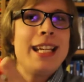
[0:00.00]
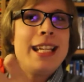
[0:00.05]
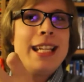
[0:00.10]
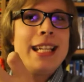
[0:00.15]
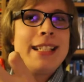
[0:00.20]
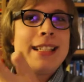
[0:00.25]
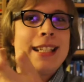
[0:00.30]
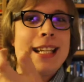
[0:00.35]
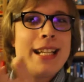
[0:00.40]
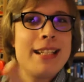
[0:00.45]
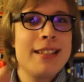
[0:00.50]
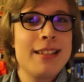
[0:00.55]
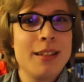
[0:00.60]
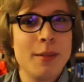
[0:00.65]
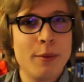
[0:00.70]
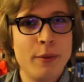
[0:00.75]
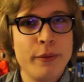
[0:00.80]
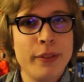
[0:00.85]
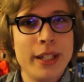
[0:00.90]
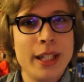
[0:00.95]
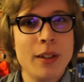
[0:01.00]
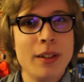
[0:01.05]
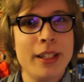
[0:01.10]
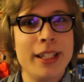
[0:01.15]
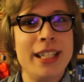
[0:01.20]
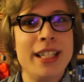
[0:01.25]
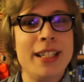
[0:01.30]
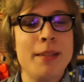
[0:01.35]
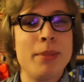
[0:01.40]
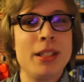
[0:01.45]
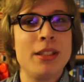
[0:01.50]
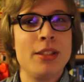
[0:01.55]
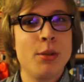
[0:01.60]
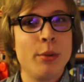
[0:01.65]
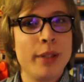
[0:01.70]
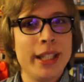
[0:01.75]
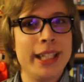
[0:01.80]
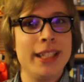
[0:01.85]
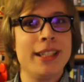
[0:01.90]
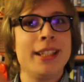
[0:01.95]
it tends to fail in
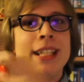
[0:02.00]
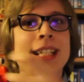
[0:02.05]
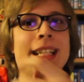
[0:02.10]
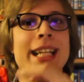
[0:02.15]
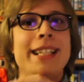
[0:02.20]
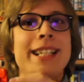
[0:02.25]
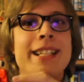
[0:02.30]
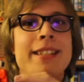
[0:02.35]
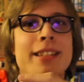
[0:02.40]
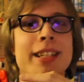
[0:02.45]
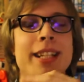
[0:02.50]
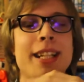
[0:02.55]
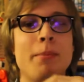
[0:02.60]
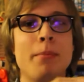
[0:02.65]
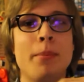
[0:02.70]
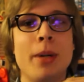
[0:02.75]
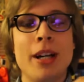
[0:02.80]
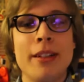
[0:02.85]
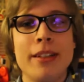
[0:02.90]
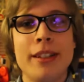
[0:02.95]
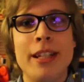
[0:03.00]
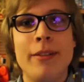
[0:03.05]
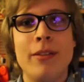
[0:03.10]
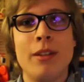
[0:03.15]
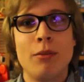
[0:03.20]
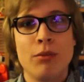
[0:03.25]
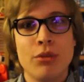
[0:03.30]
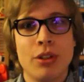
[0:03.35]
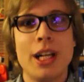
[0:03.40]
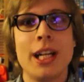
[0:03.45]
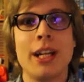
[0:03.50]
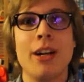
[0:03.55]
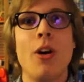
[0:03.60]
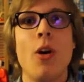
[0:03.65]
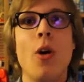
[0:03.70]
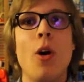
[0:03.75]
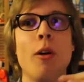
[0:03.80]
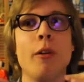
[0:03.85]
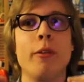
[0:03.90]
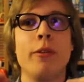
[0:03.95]
between. It tends to get put underneath the rug
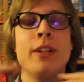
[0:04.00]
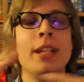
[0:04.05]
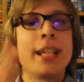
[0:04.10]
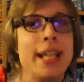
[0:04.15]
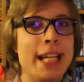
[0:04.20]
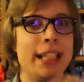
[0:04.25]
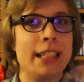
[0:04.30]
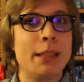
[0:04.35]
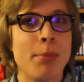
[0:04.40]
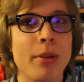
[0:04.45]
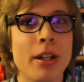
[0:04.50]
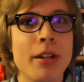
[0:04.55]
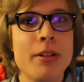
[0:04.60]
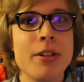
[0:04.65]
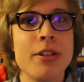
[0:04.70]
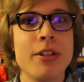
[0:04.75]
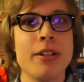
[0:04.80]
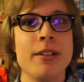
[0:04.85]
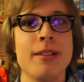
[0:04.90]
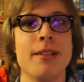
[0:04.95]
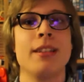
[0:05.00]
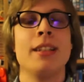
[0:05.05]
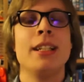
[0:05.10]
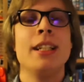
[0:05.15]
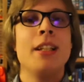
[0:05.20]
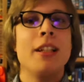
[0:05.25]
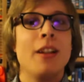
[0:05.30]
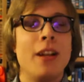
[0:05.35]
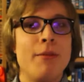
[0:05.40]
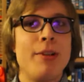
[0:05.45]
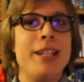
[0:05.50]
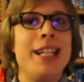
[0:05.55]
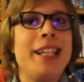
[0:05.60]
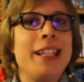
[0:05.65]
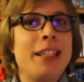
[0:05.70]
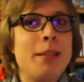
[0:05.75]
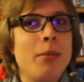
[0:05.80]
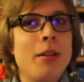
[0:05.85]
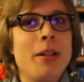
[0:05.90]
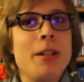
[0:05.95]
of explosions. We need
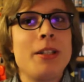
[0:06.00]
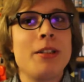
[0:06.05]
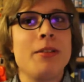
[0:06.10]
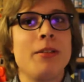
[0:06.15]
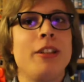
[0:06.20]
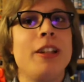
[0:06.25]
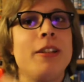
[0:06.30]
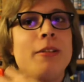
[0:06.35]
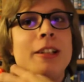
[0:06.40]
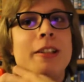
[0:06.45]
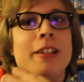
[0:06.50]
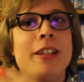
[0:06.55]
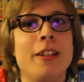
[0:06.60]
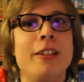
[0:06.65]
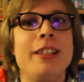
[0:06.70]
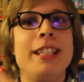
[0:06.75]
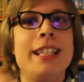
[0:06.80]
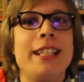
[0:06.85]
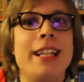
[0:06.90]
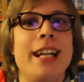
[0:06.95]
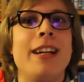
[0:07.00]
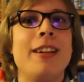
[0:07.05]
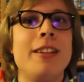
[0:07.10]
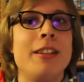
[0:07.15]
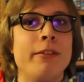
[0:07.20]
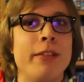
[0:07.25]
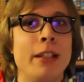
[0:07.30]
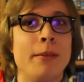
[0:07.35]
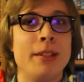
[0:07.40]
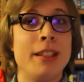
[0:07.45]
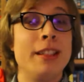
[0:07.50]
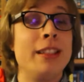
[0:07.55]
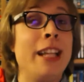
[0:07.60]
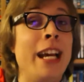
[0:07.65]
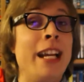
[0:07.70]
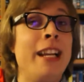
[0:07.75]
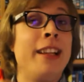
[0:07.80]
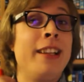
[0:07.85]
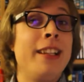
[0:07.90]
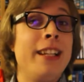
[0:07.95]
explosions. We don't need character development in
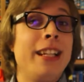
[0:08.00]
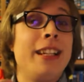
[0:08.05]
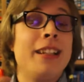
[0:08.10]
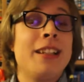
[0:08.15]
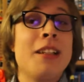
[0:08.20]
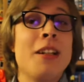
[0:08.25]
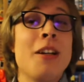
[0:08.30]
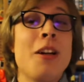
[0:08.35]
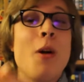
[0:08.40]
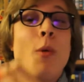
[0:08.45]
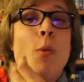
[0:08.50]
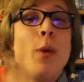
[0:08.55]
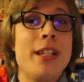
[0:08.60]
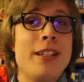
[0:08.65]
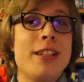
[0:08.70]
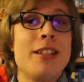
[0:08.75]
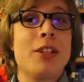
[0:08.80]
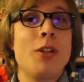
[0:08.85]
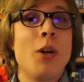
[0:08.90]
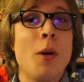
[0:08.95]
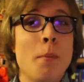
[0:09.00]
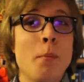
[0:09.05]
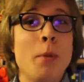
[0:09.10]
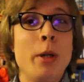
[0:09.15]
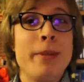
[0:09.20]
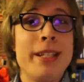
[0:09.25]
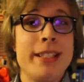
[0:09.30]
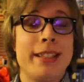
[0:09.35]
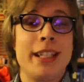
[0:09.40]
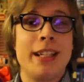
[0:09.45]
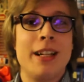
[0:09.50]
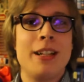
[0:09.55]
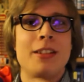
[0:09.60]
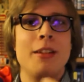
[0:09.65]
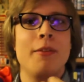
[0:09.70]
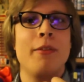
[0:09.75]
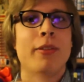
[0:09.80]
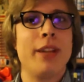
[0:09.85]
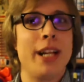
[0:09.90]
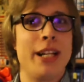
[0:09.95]
anything. We just got Mume's
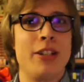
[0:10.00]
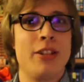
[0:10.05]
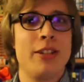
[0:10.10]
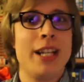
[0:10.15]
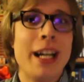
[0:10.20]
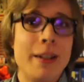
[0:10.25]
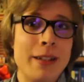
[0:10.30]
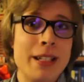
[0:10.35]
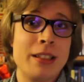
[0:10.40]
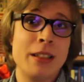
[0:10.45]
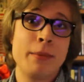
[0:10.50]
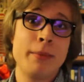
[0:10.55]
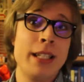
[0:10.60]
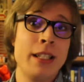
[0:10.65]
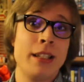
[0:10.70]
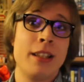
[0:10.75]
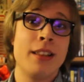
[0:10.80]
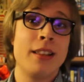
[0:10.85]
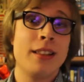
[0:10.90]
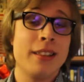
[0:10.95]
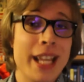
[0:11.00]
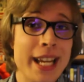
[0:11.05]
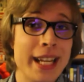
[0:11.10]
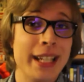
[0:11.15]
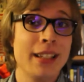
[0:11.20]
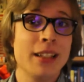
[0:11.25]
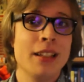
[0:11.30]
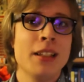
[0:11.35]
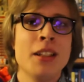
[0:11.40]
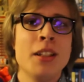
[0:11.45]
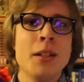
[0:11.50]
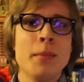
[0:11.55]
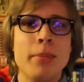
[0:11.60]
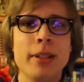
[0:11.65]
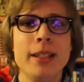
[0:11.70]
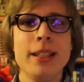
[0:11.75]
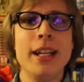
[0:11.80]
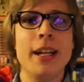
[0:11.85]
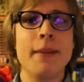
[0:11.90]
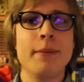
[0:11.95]
character fleshed out as the main thing.
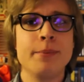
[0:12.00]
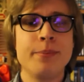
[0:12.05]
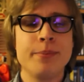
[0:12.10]
But yeah.